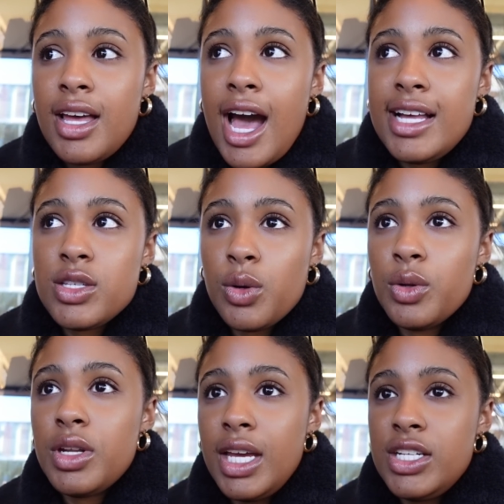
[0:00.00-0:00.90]
I
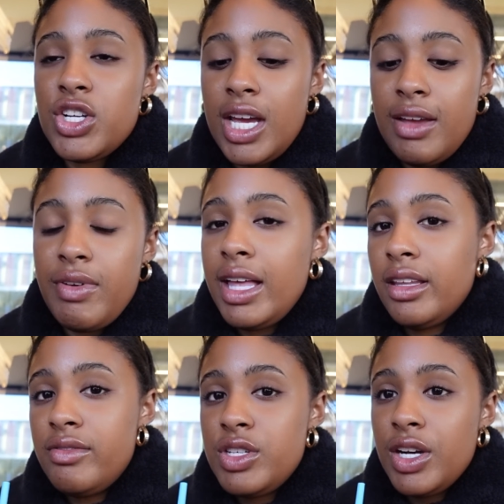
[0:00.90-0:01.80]
told AJ if I
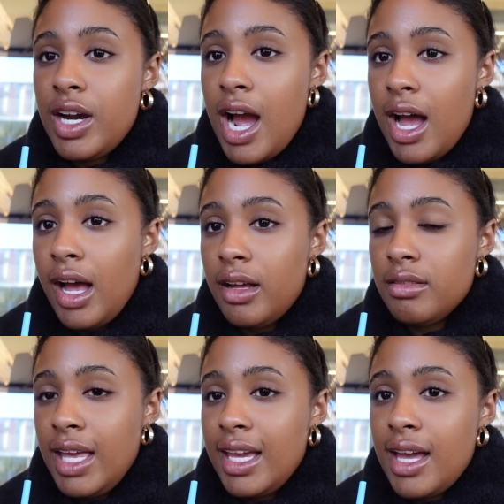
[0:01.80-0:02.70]
lived here,
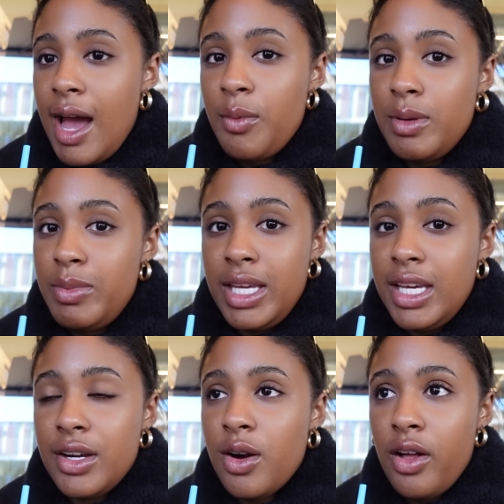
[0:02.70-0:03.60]
like I would be
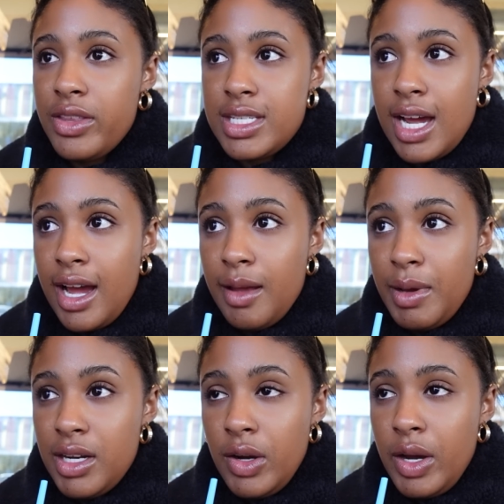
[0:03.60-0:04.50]
here all the time. I know